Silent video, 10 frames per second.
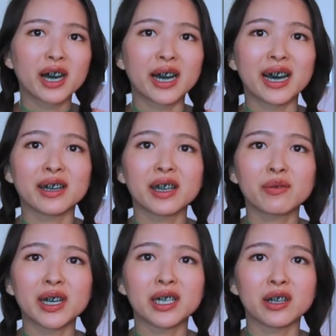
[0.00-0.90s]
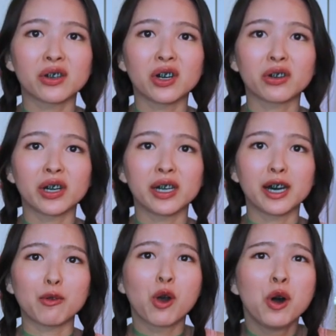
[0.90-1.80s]
Okay, I think my teeth are all green
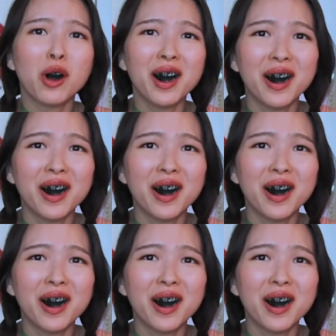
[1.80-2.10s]
now.